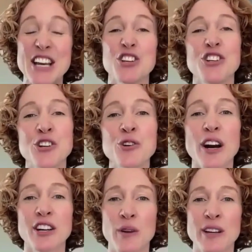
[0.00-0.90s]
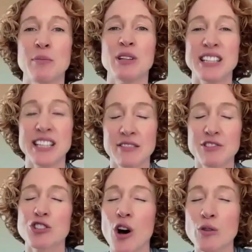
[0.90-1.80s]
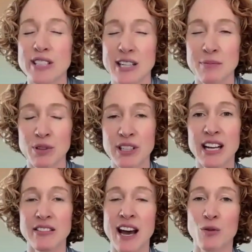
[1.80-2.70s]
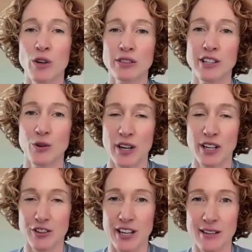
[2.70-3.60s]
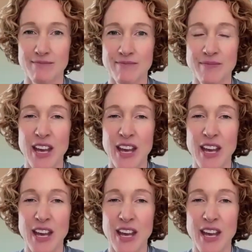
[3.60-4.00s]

you are going to believe so deeply in that world that you want to create.